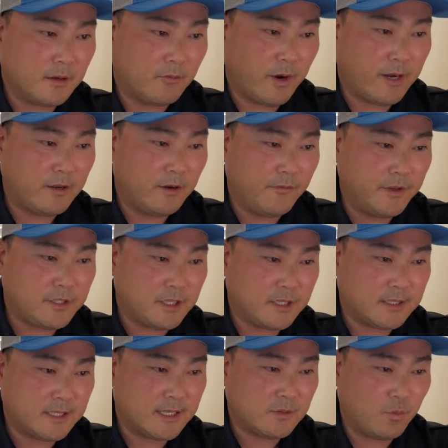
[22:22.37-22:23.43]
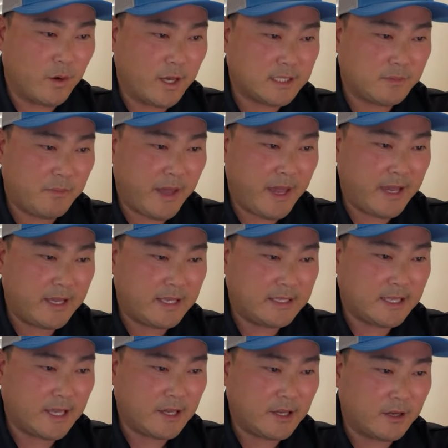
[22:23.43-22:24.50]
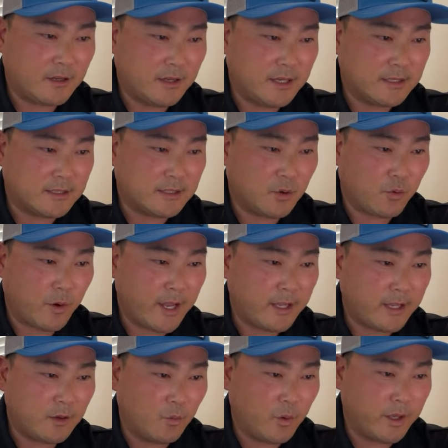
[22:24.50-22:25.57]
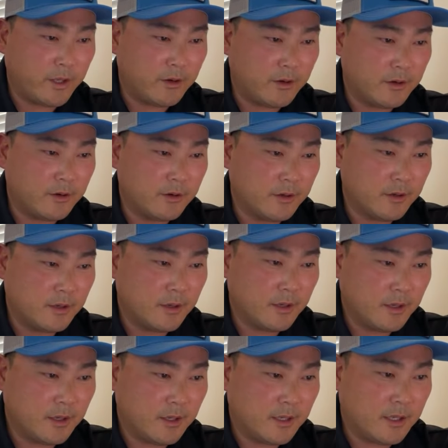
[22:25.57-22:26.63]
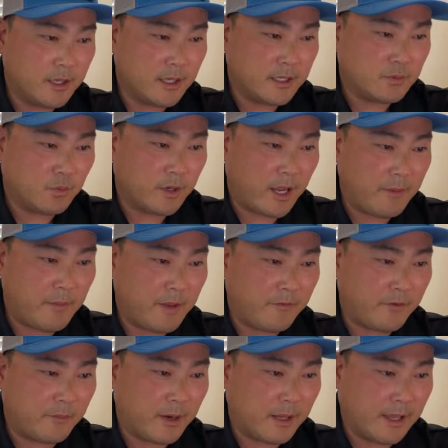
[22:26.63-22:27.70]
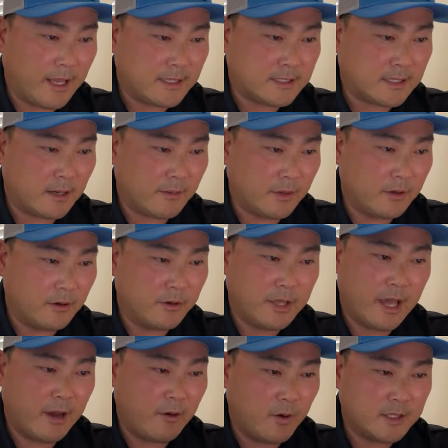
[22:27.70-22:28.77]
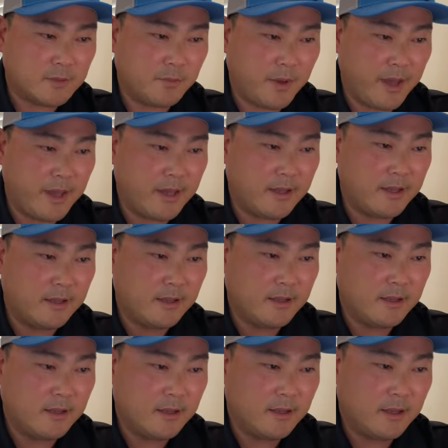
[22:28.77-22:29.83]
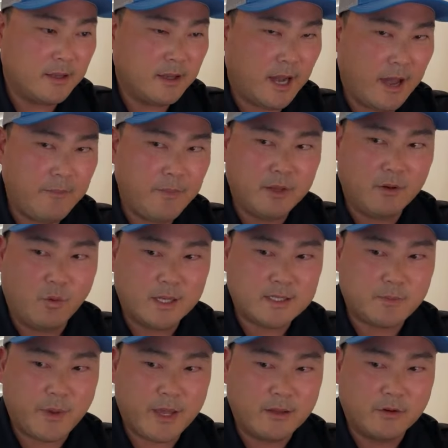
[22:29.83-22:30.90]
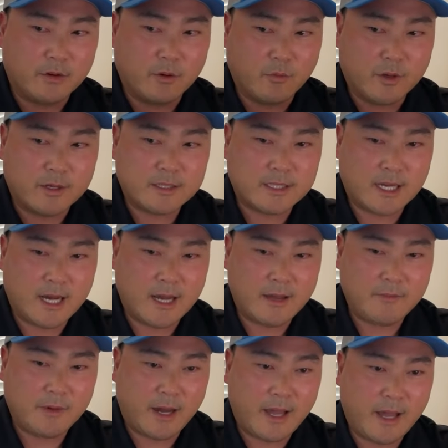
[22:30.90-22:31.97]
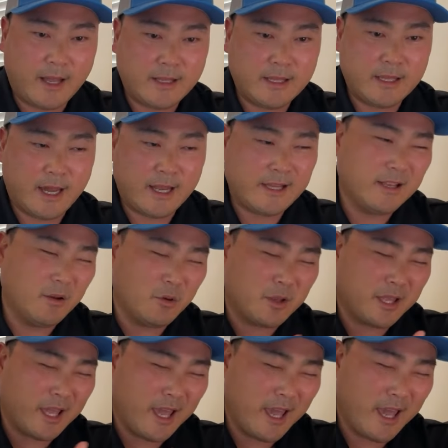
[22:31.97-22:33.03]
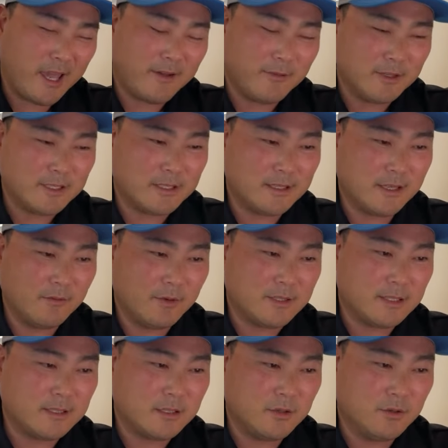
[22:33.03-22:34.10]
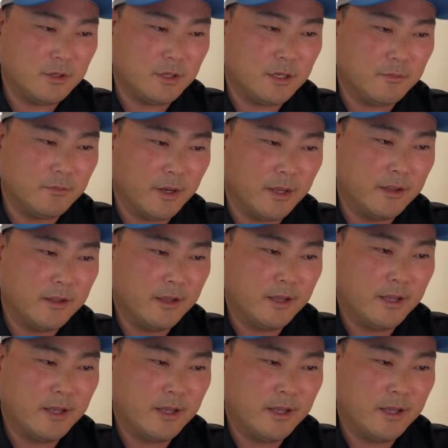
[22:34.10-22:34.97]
Rhino Fishing says West Bay is great in the winter, is what I meant for my last comment. Oh yeah, West Bay. I've been to West Bay during the winter time. I did okay. It wasn't too good, but